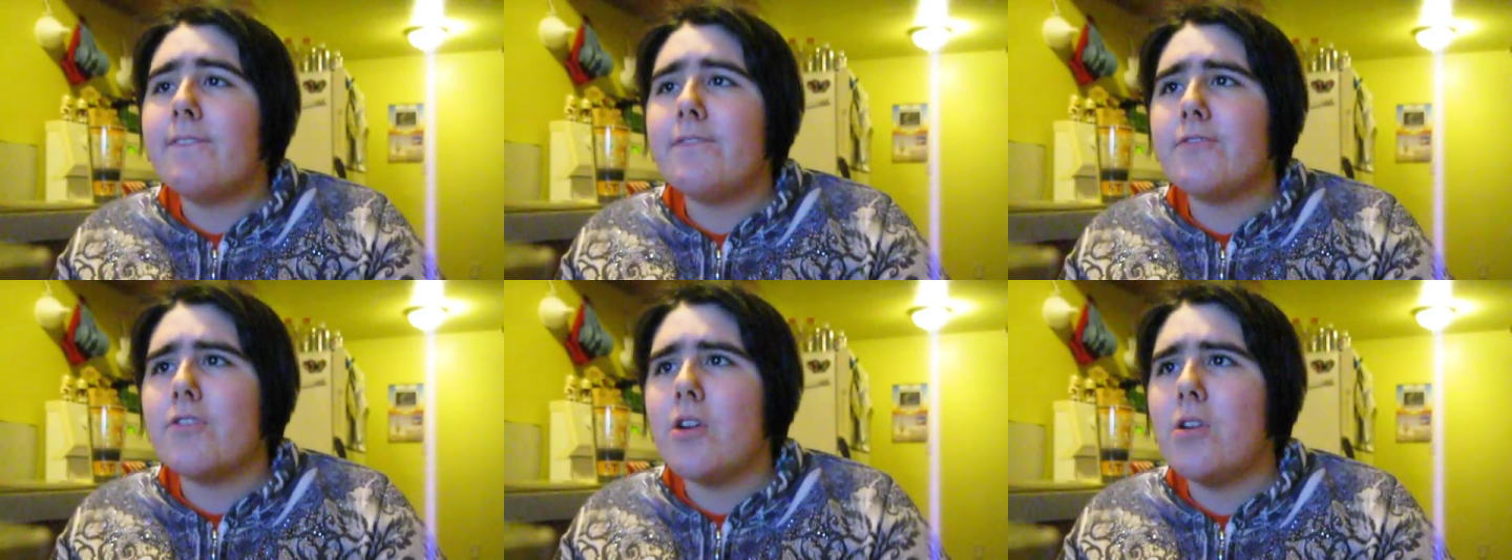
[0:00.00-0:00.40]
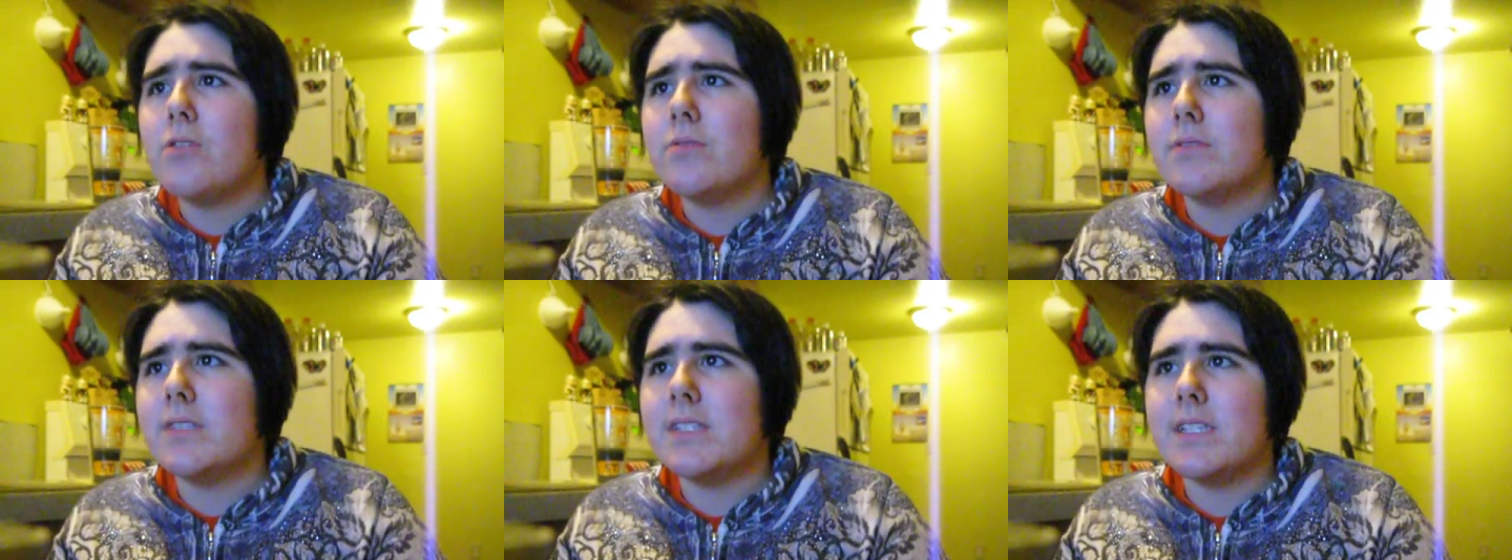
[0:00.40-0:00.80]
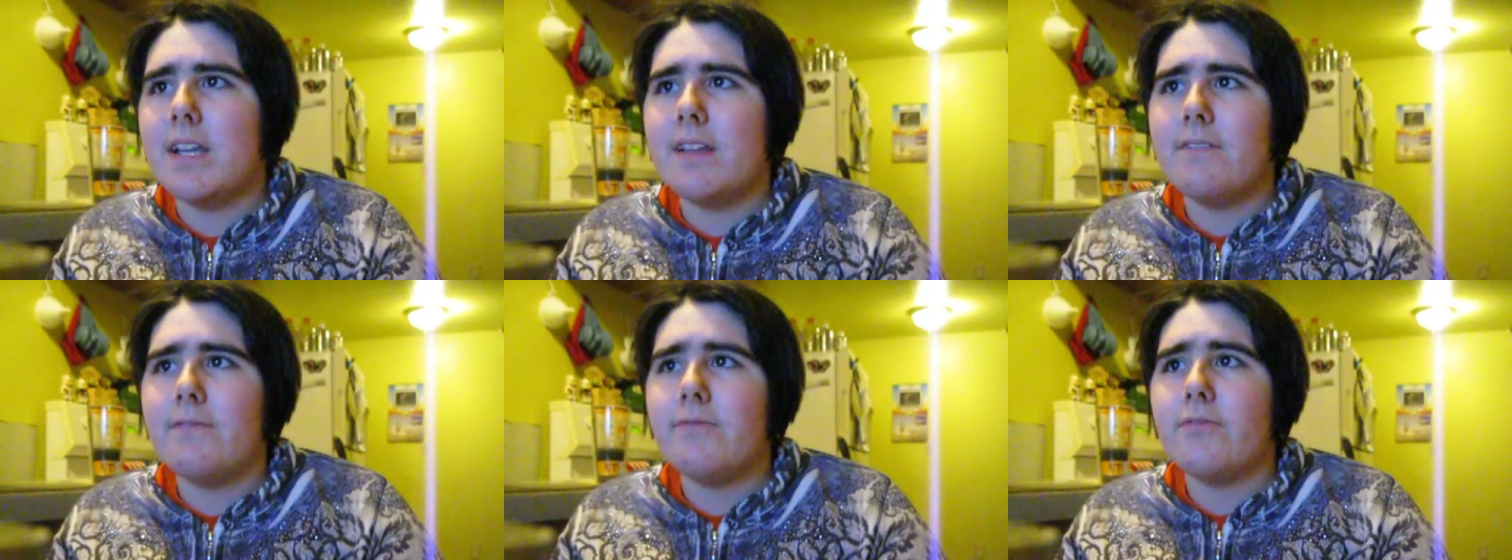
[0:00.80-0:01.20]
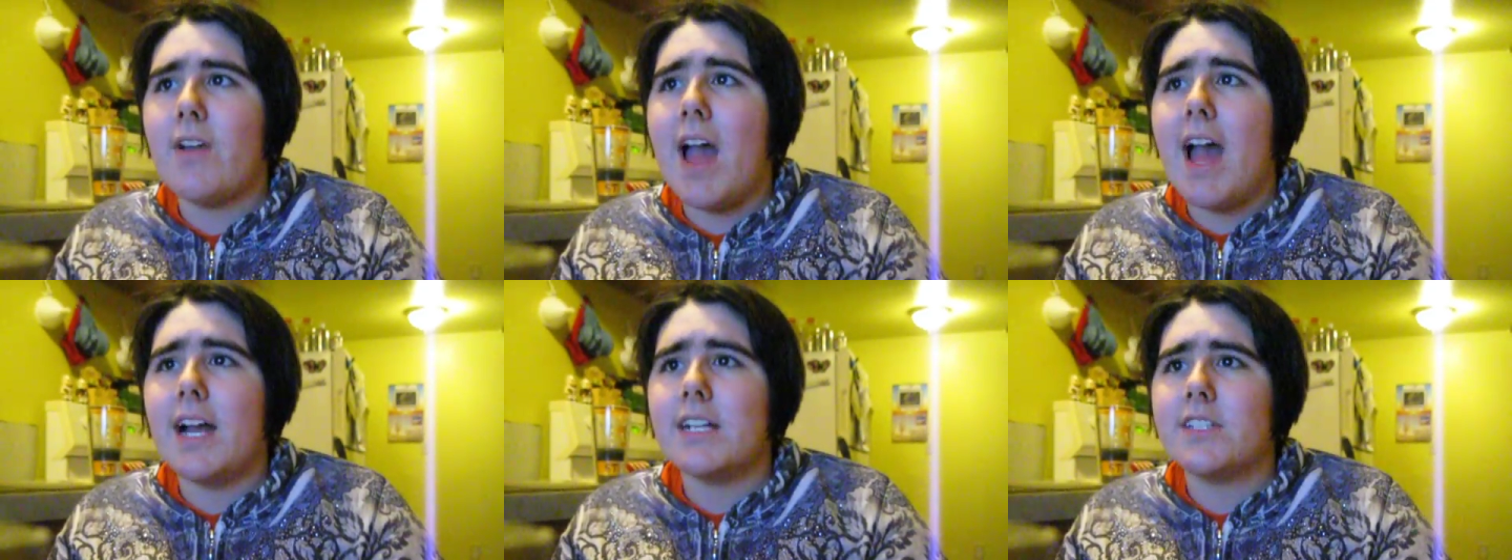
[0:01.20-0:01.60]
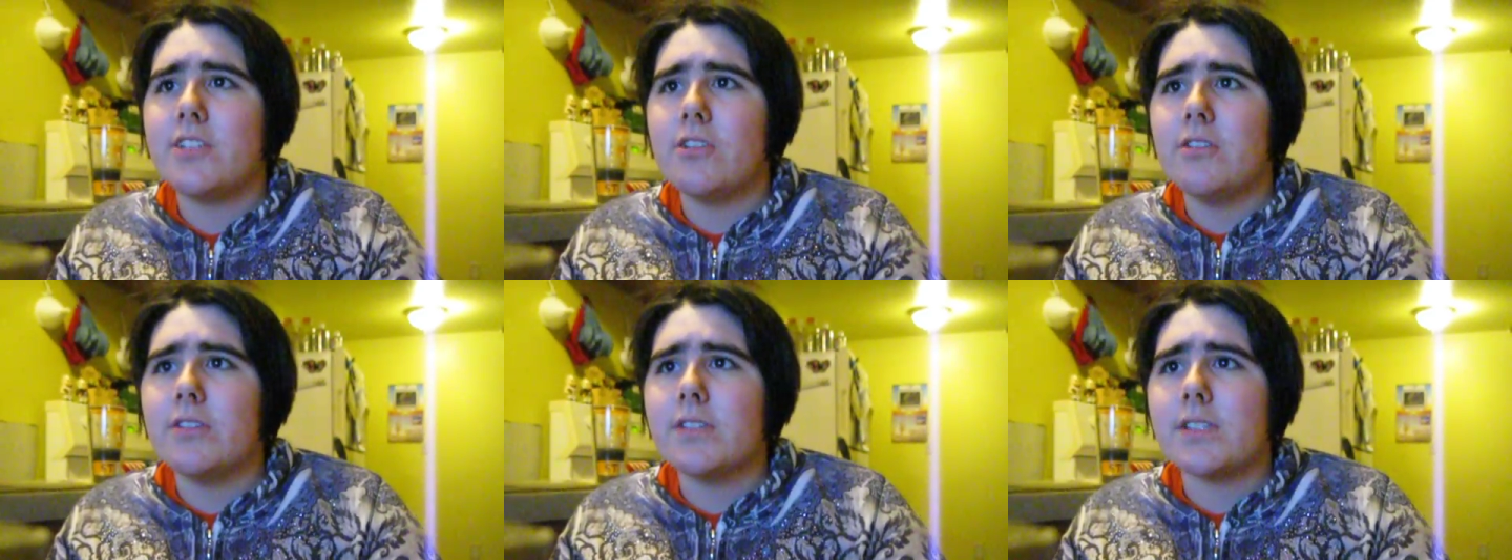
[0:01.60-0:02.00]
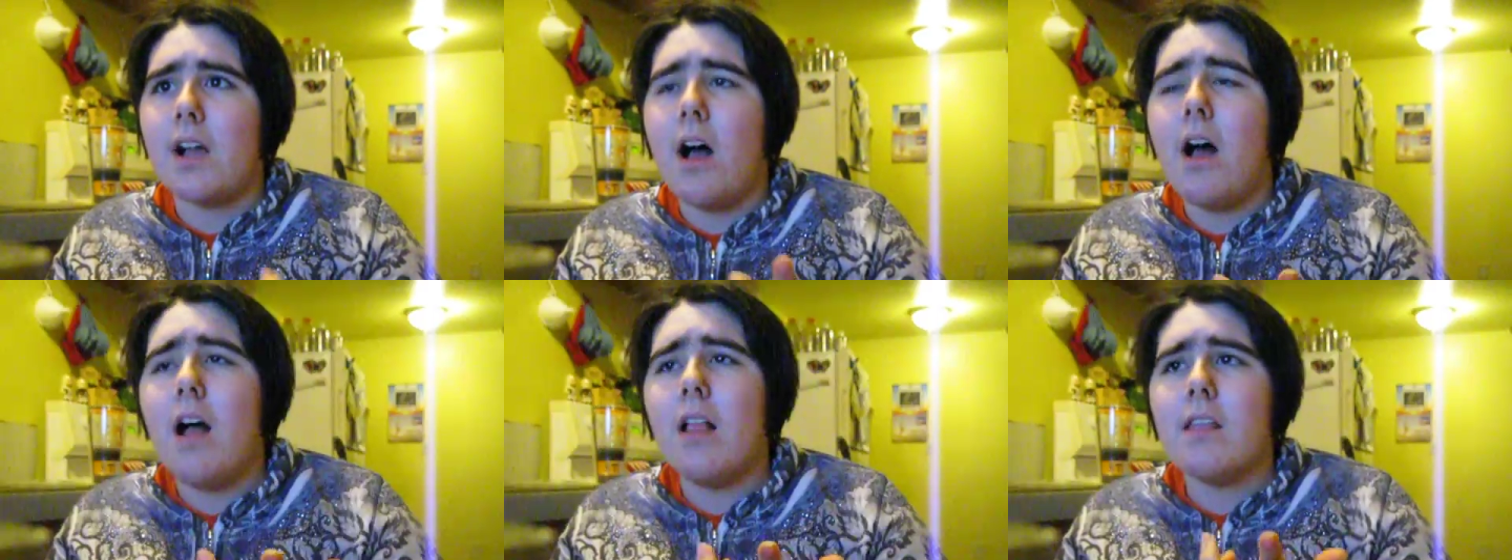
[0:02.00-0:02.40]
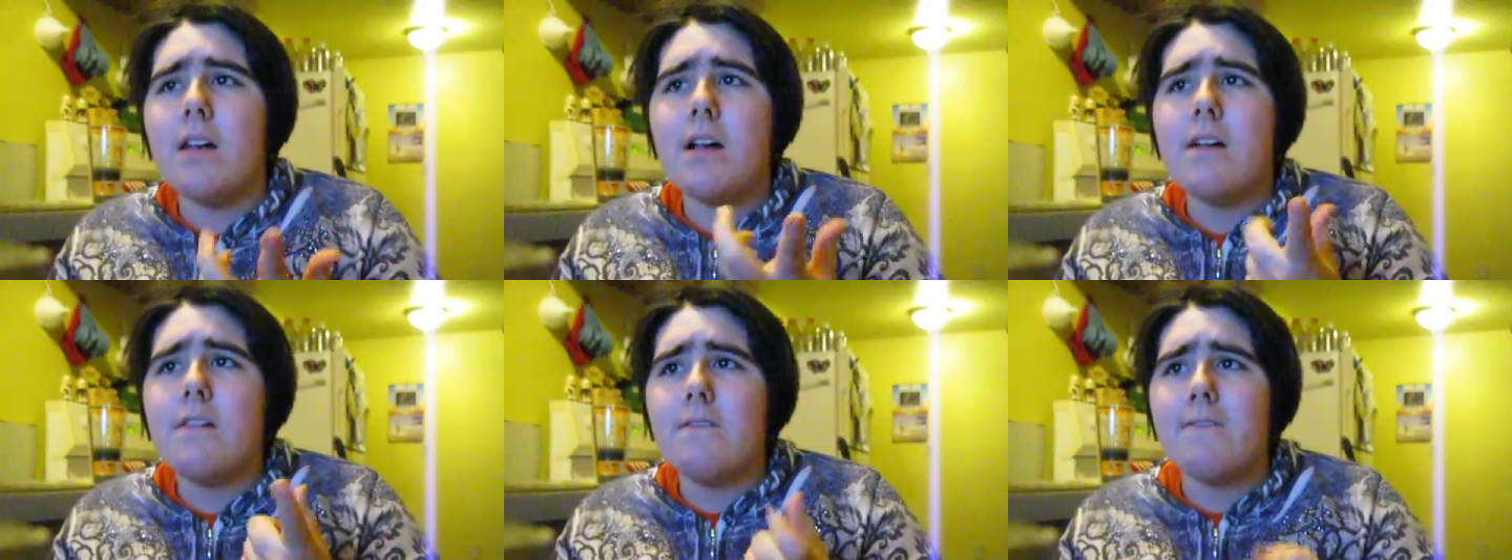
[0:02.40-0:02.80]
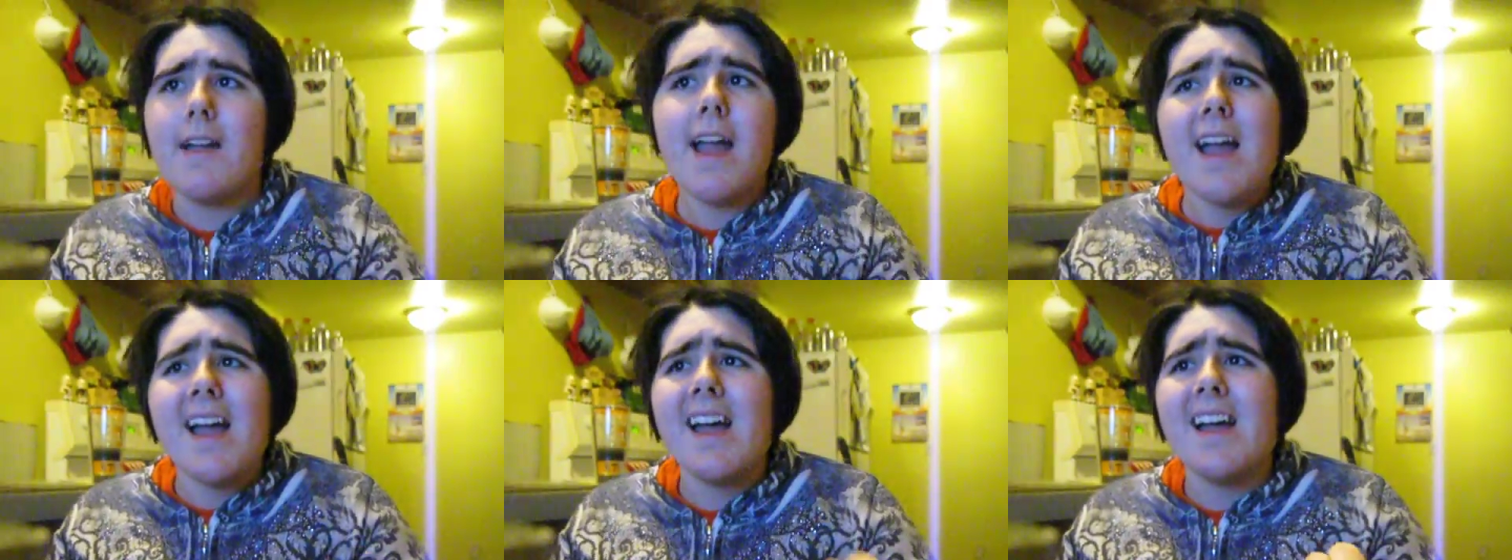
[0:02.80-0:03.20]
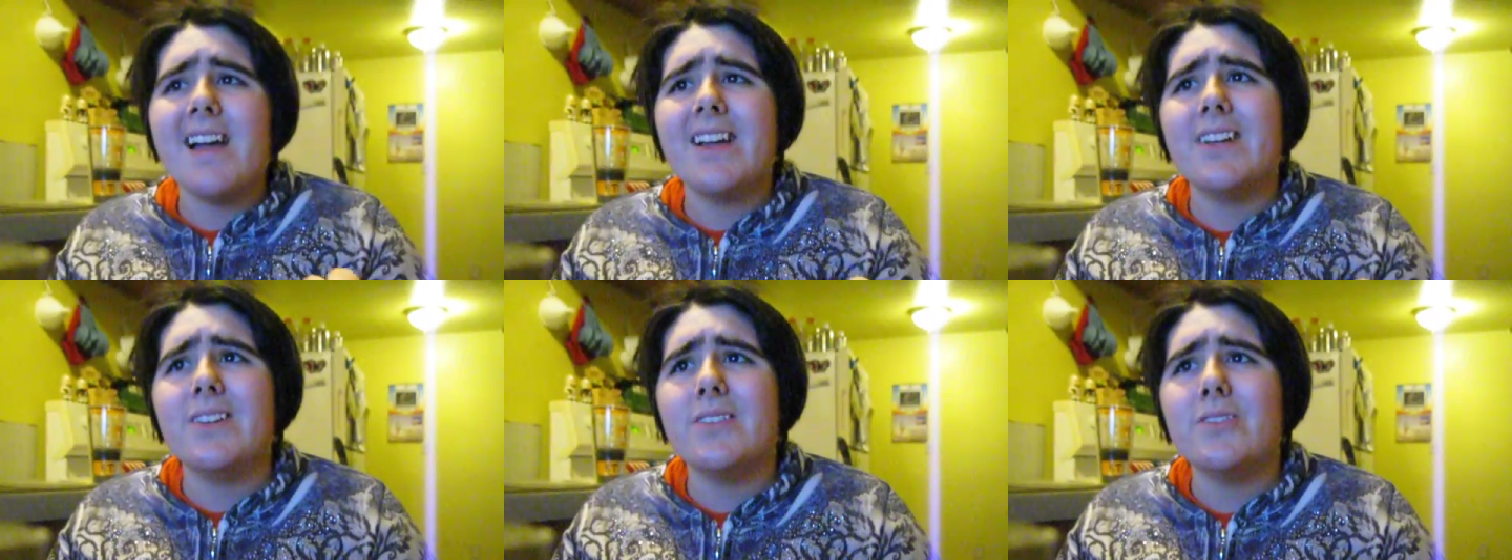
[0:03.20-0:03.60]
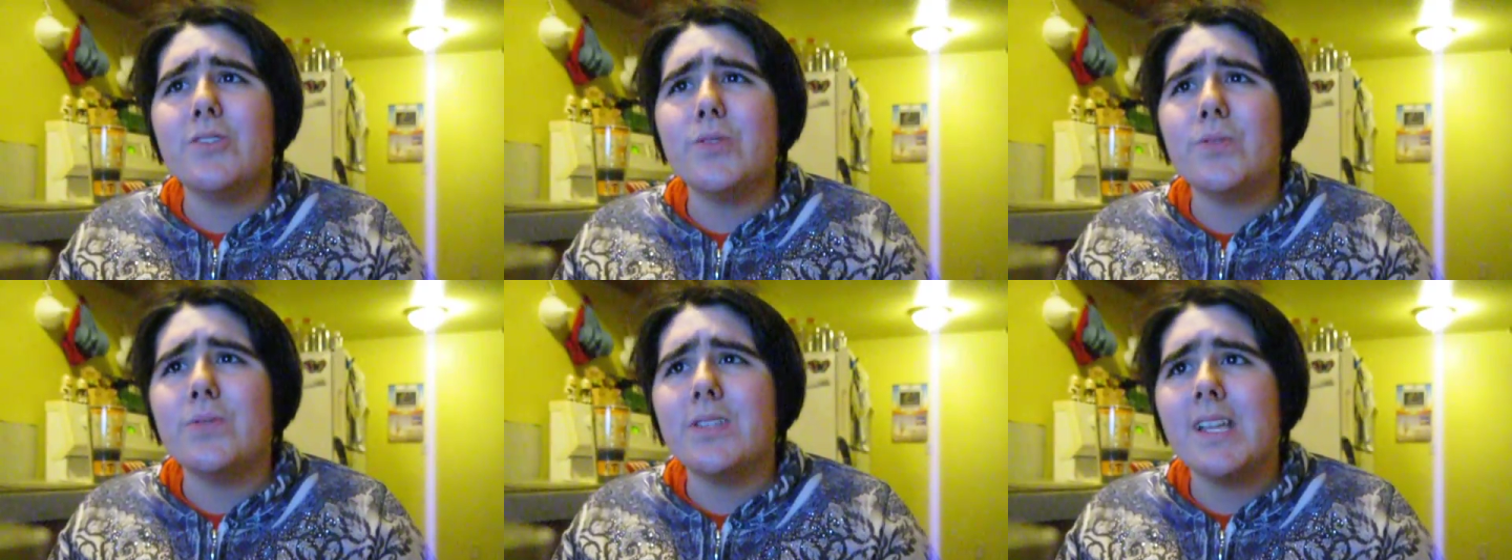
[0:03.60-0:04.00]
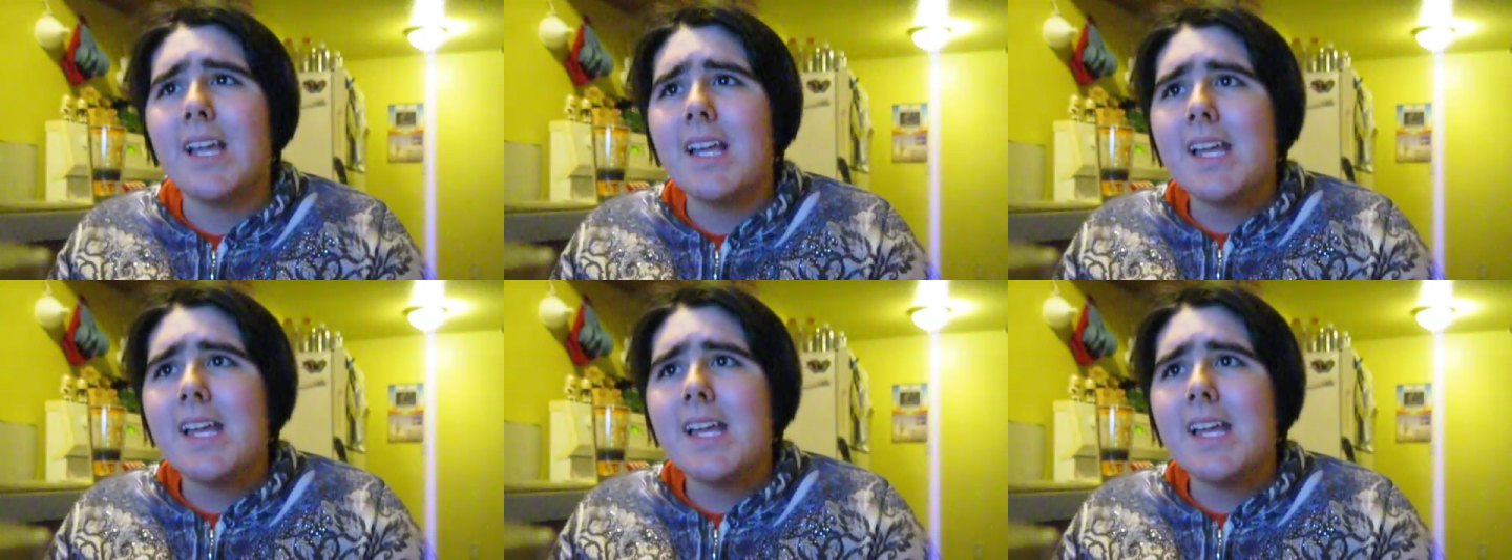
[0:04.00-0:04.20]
frozen fractals all around.